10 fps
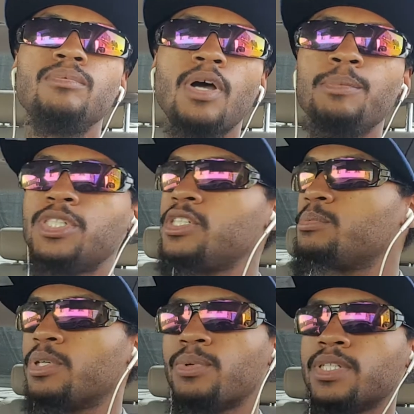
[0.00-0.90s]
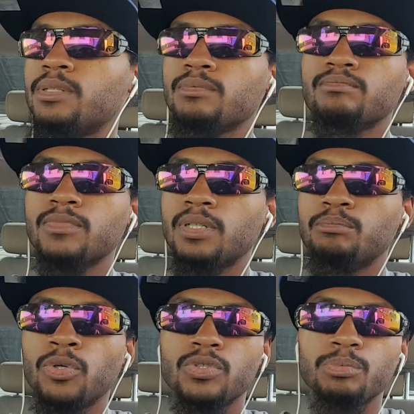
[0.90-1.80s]
I mean, she's been arrested
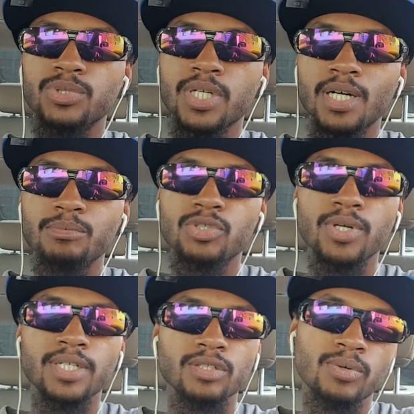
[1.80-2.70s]
multiple times trying to